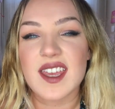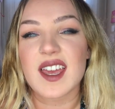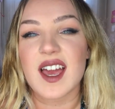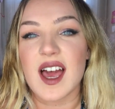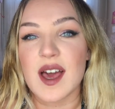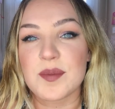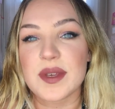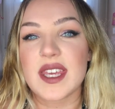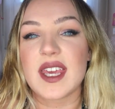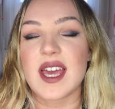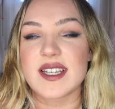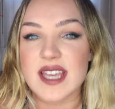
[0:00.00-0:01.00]

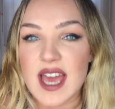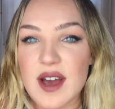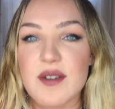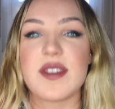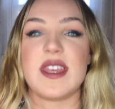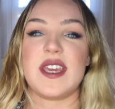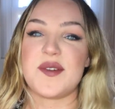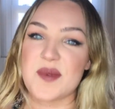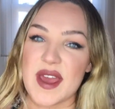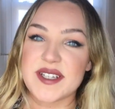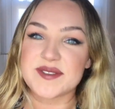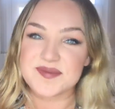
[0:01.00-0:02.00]
happy and healthy.
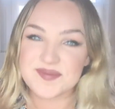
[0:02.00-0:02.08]
Bye.